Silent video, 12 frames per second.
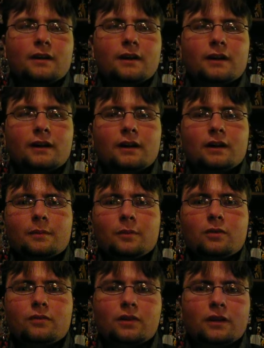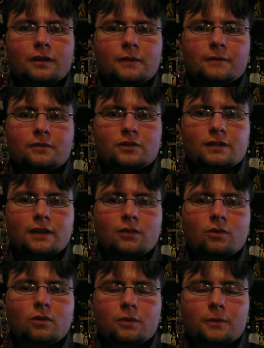Overall, just that
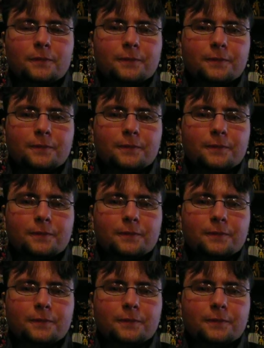whole